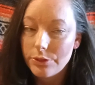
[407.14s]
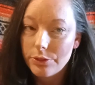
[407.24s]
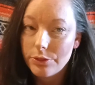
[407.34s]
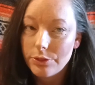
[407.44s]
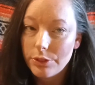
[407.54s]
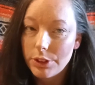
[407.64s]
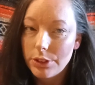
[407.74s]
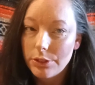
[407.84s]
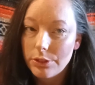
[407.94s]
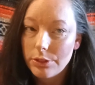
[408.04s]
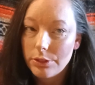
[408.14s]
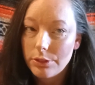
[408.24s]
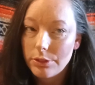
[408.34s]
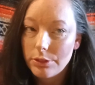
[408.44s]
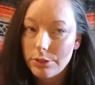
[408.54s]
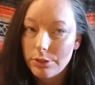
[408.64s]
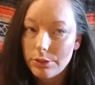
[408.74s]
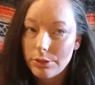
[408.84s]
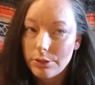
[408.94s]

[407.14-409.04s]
No one is speaking in this clip.